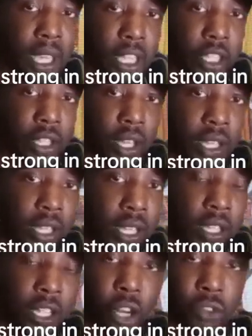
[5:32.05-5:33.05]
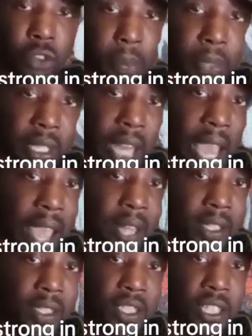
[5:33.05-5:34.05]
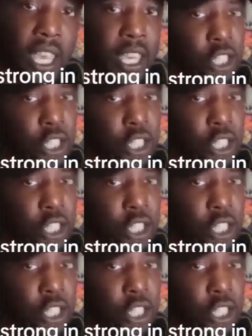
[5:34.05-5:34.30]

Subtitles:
in the Caribbean islands.